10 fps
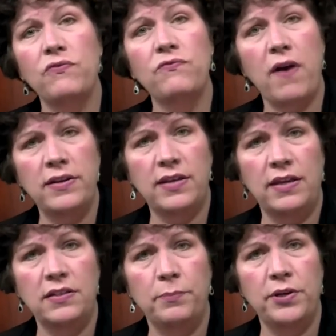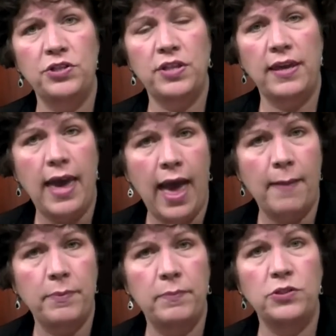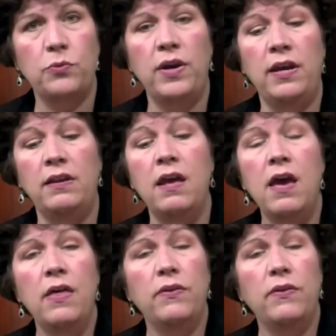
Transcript: funding to bridge the gap between